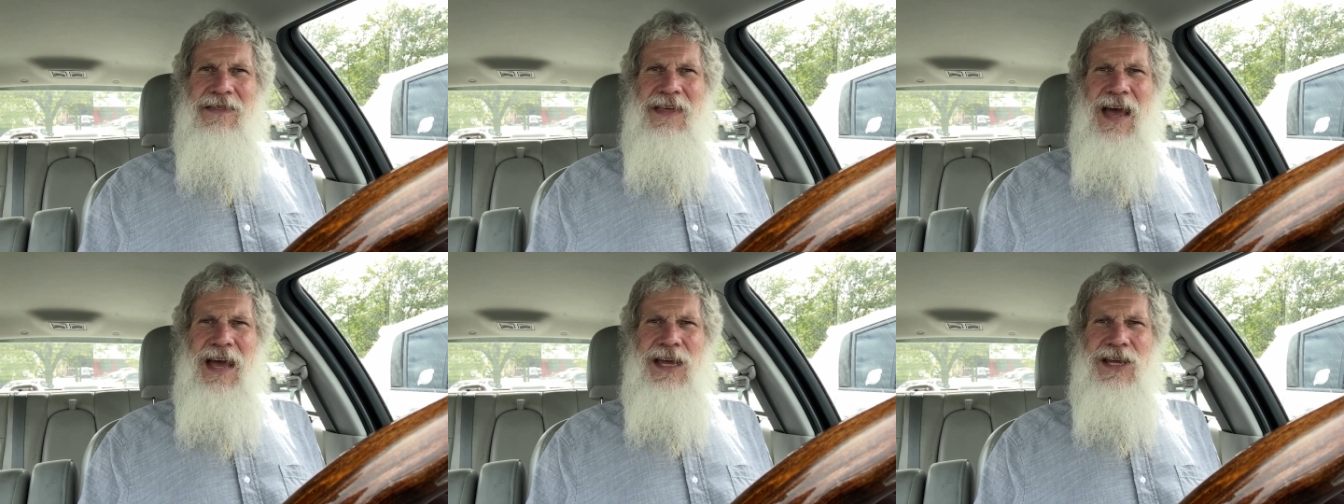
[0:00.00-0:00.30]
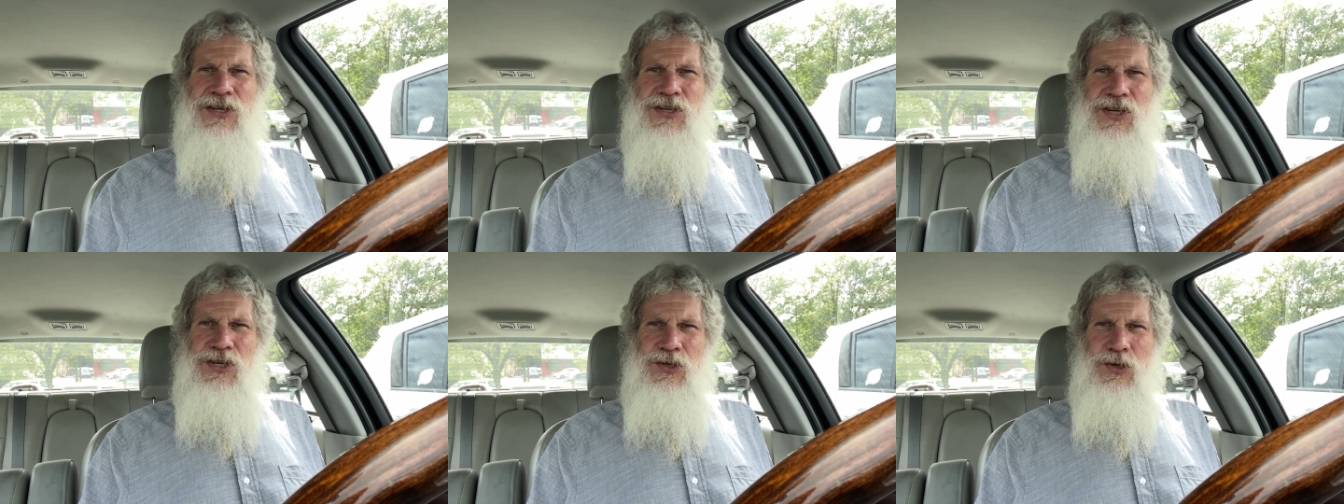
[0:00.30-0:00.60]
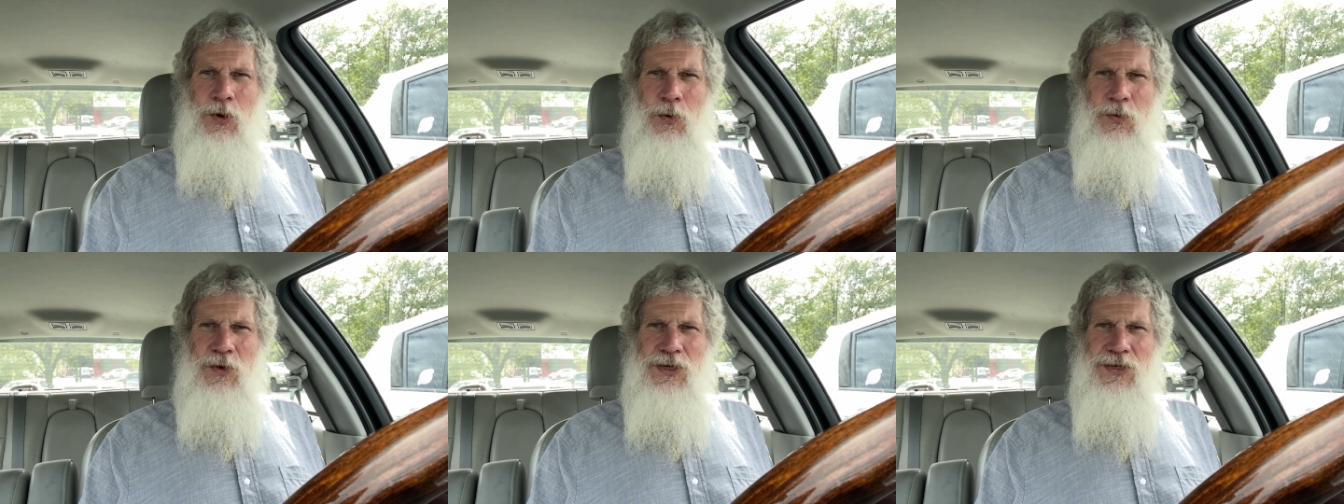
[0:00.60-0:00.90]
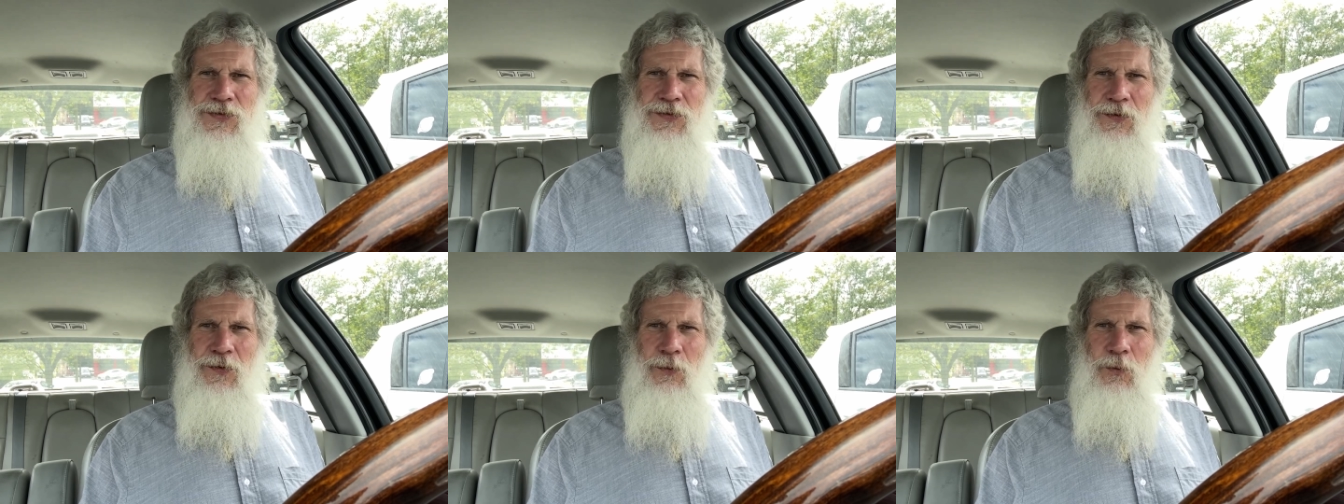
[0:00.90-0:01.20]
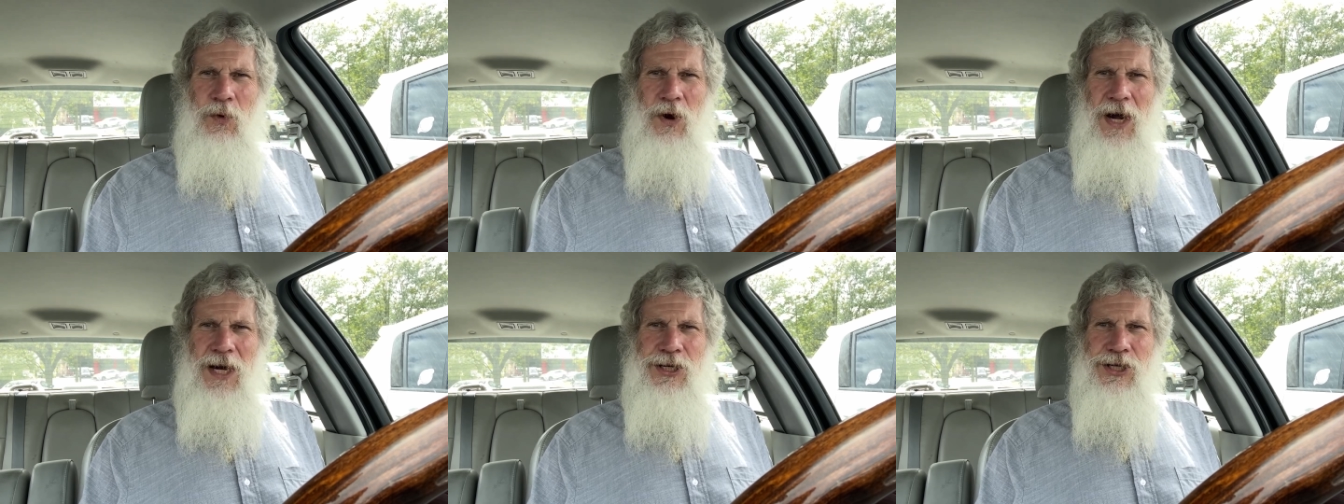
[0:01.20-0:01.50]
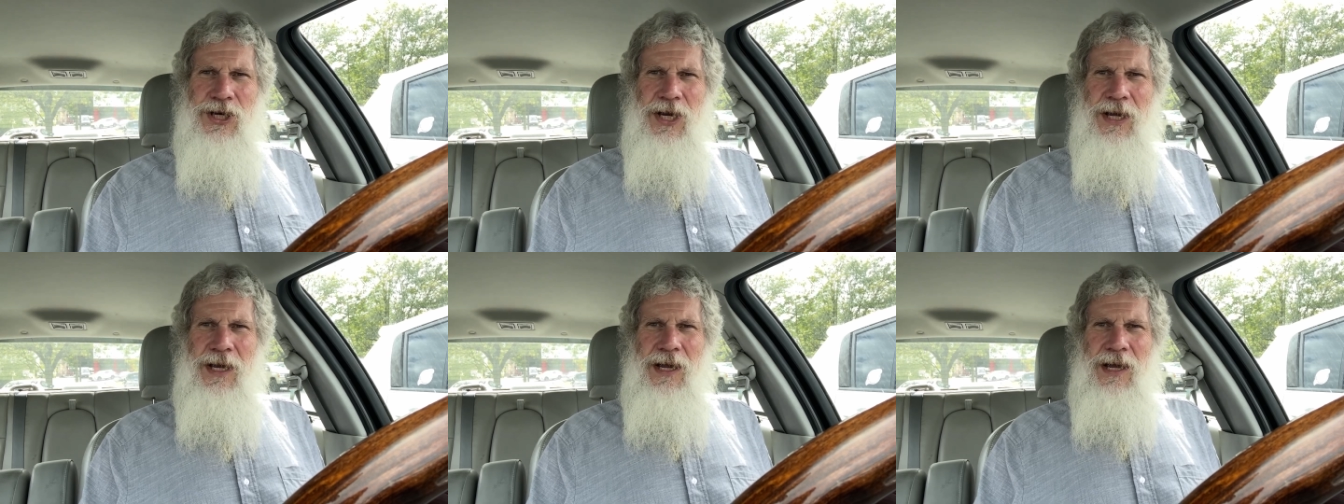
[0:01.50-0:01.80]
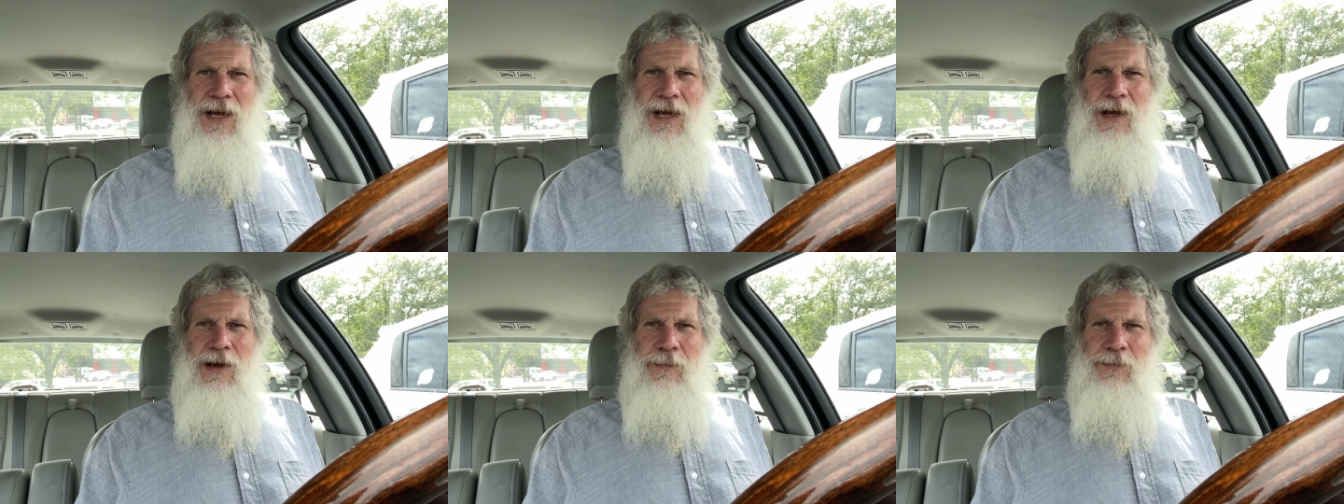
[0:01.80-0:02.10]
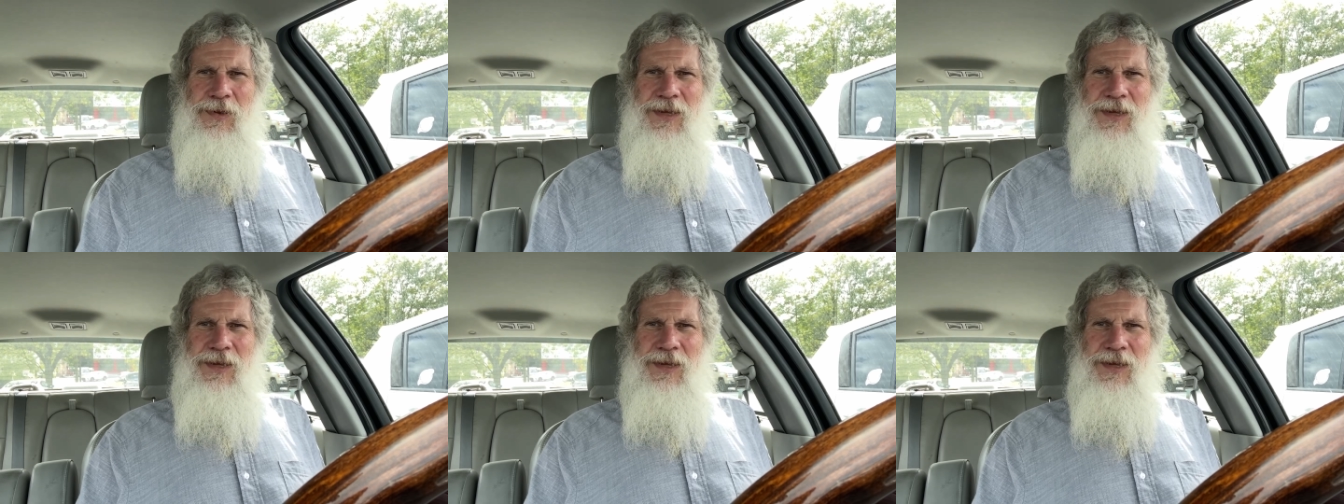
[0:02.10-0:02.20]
Thanks as always for watching.